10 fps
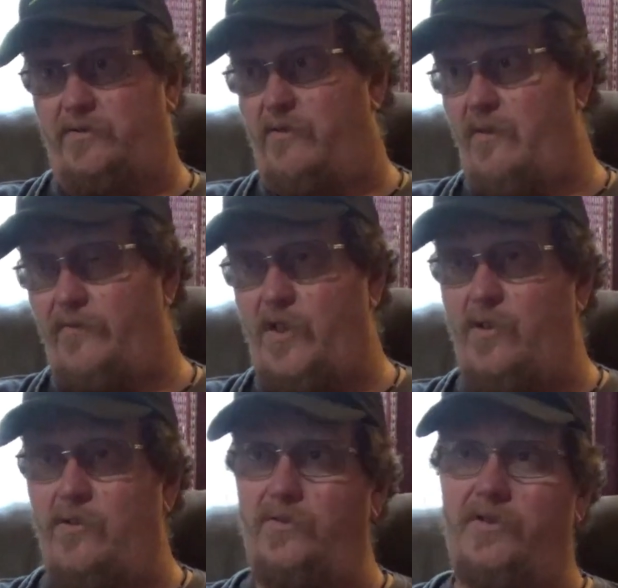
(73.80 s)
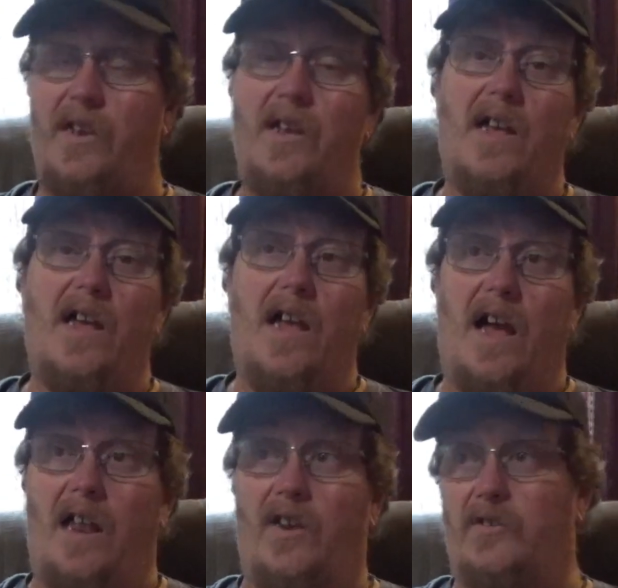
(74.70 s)
and reviews.
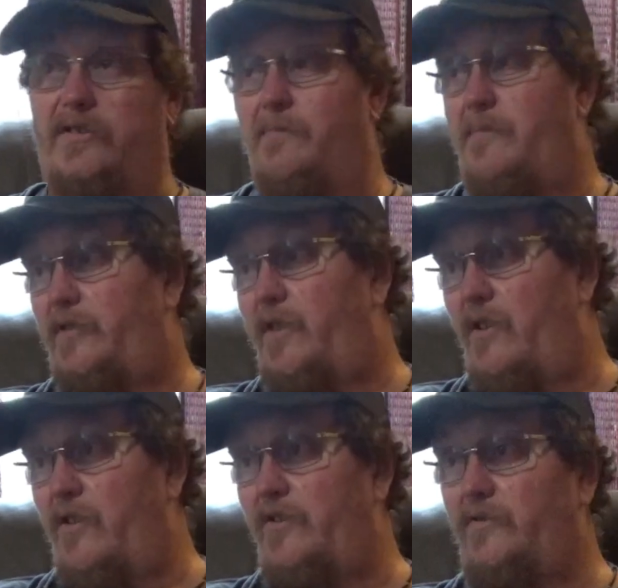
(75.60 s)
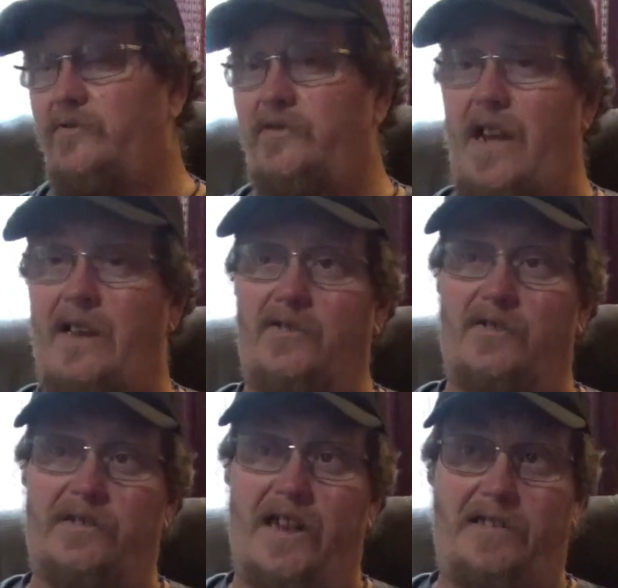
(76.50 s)
I looked at materials. I
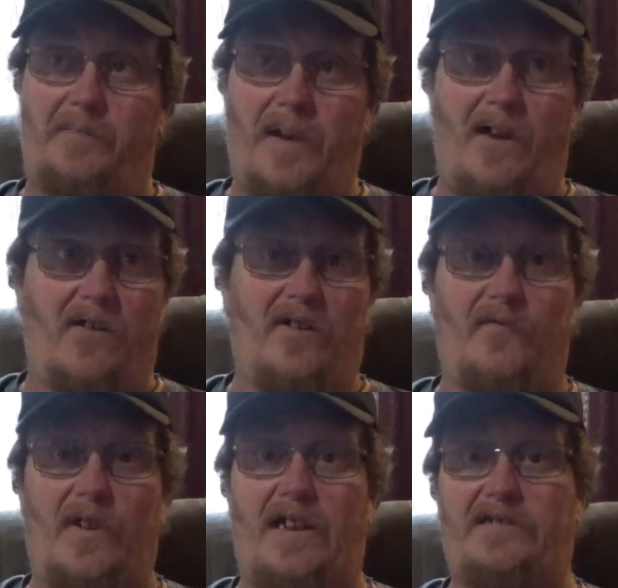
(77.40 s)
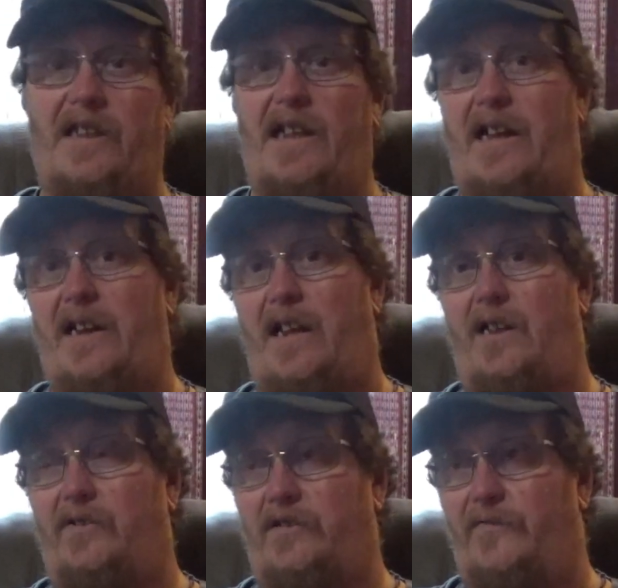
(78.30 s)
looked at the power of the flashlight. I
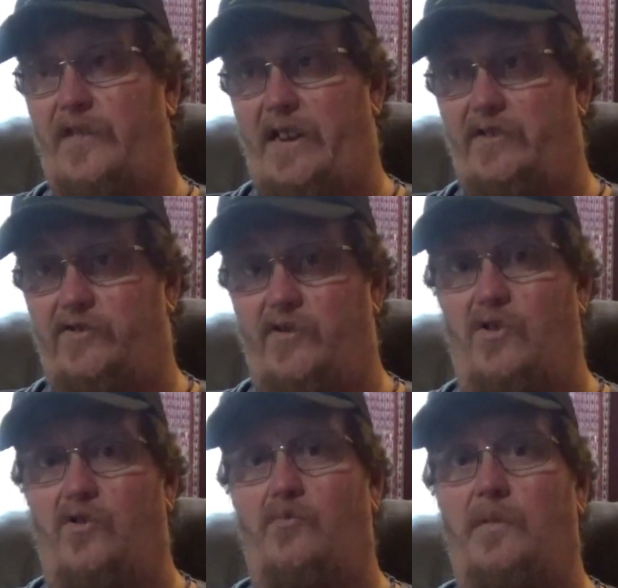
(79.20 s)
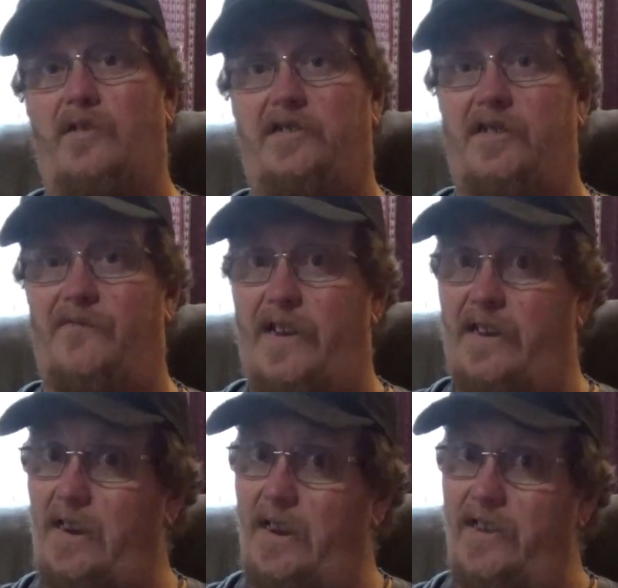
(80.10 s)
looked if it had a strobe. I looked if it had
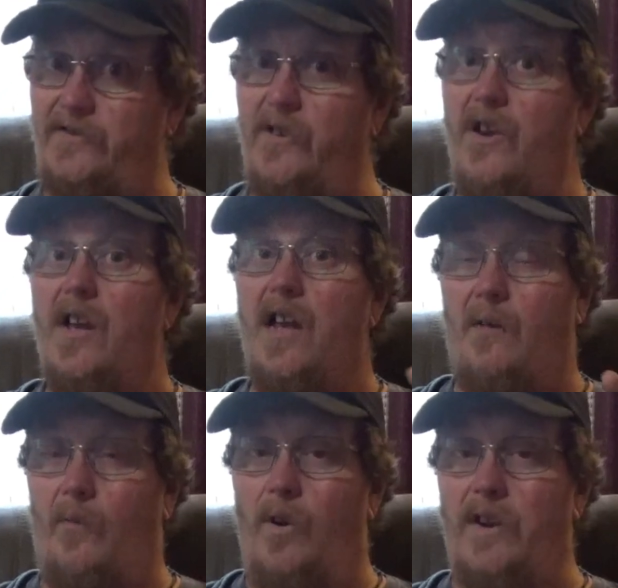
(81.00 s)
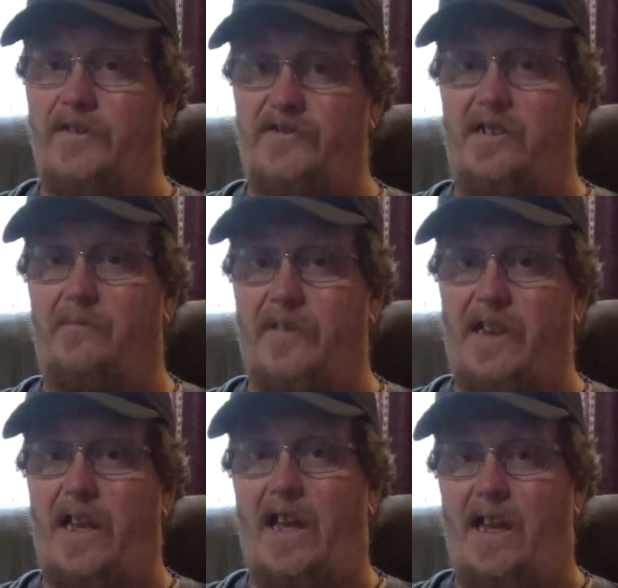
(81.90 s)
a laser. I wanted something that
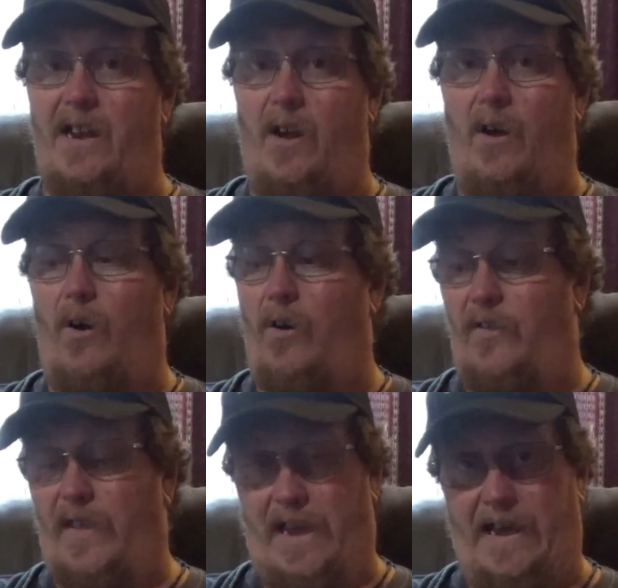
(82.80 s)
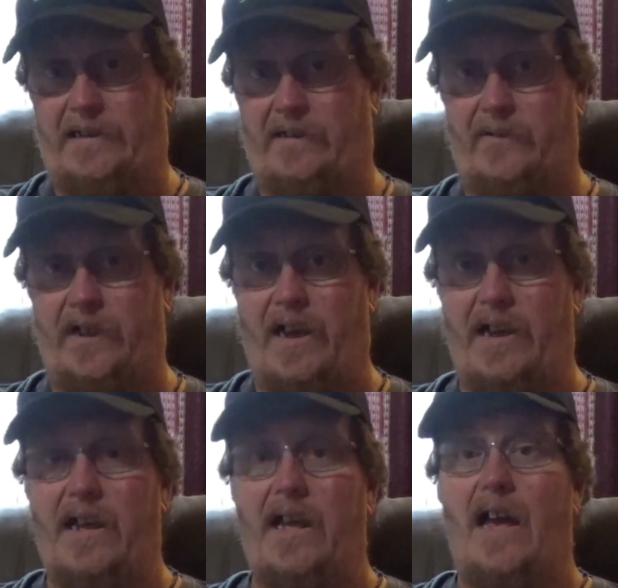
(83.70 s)
had all of that, okay?
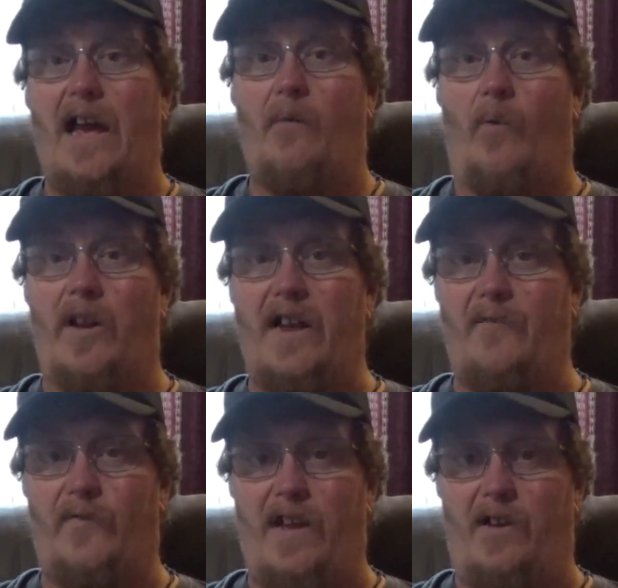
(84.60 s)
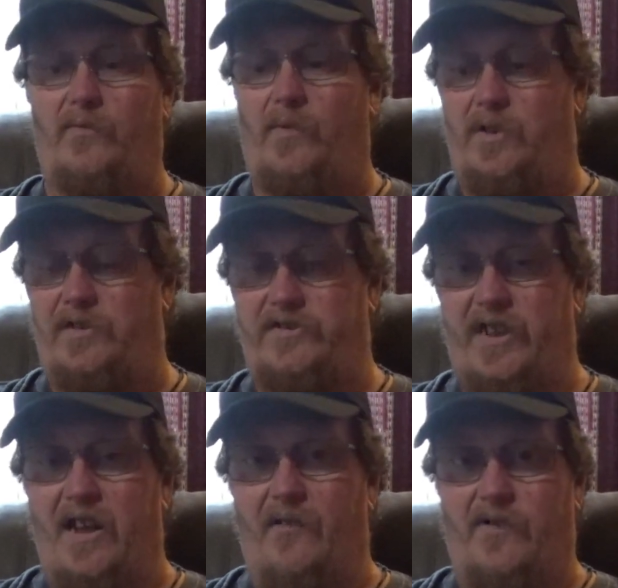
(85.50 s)
And what I found was
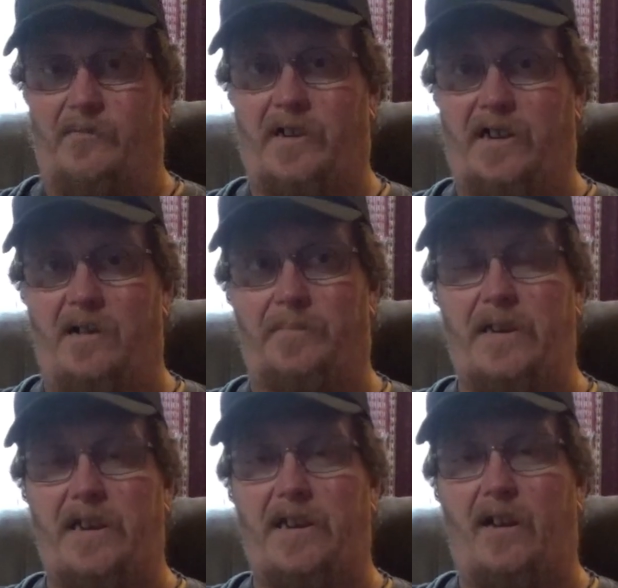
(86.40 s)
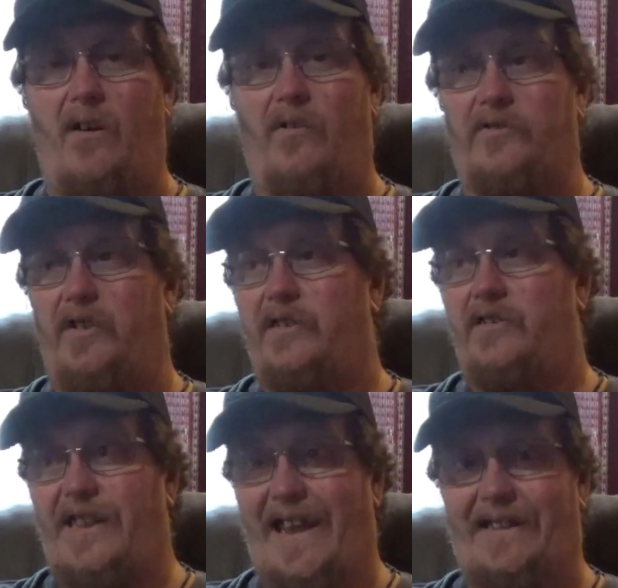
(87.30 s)
from a company called
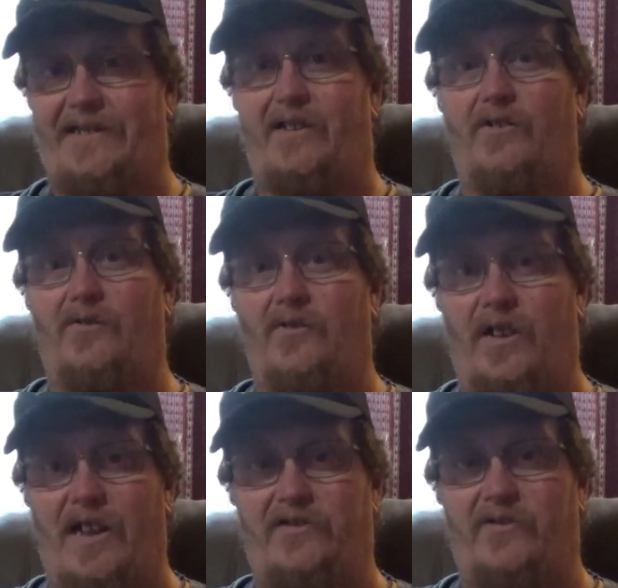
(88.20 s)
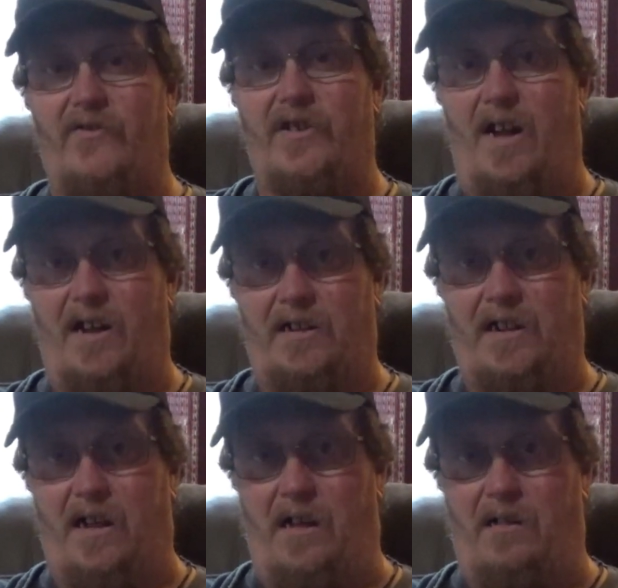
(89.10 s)

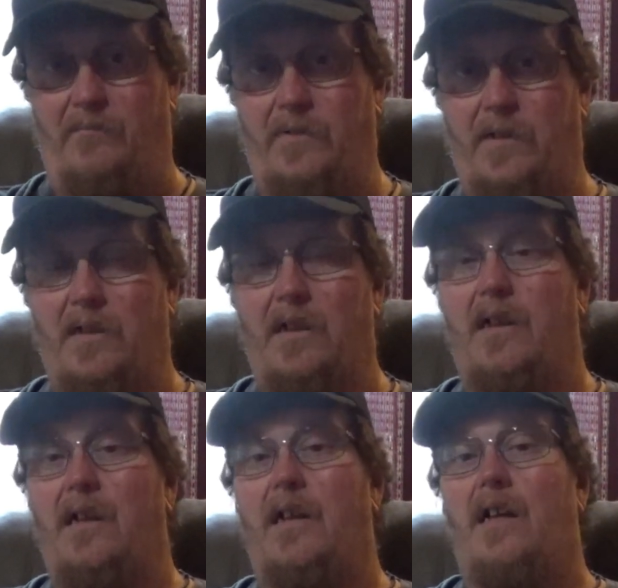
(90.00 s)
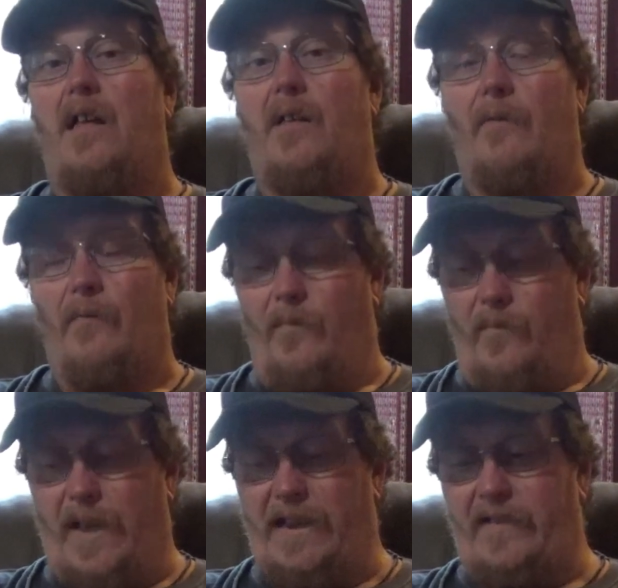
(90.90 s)
tacticallaser.com.
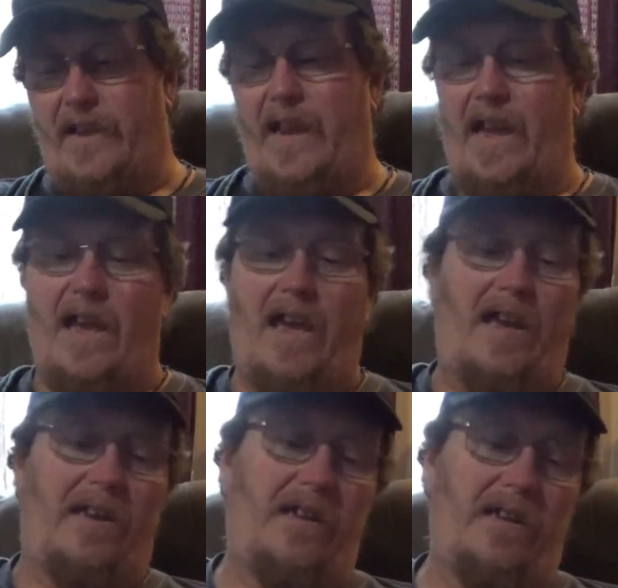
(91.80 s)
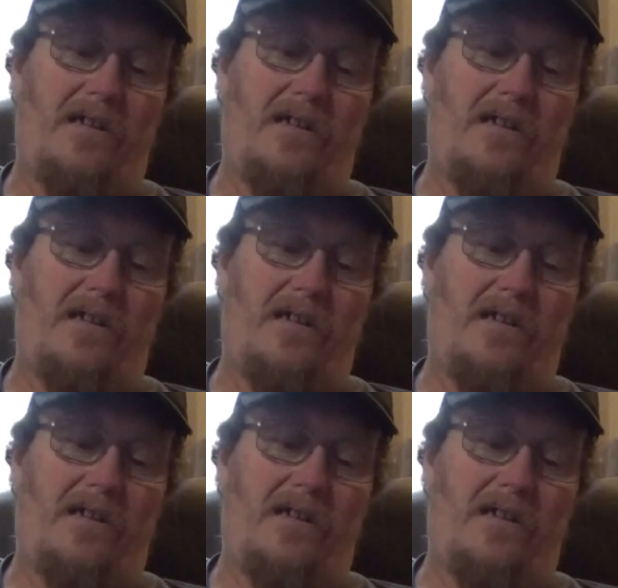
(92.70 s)
They had